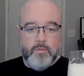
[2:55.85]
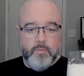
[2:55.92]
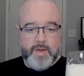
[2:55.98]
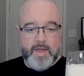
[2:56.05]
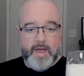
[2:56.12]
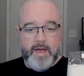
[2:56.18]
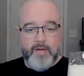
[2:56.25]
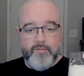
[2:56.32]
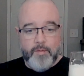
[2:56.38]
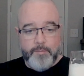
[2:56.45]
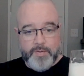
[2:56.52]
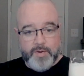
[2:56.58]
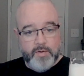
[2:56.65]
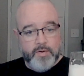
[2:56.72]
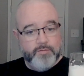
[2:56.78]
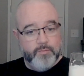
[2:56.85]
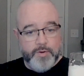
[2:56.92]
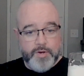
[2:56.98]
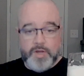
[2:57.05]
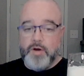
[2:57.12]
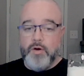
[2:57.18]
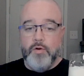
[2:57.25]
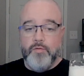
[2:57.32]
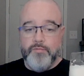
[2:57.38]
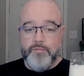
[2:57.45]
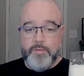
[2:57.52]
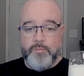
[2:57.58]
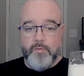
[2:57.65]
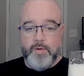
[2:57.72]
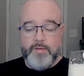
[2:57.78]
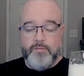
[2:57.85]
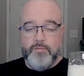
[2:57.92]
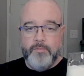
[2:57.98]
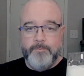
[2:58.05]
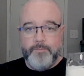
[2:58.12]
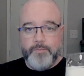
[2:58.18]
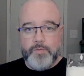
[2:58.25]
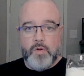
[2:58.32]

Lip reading: We have appearance, where you can earn 3 points.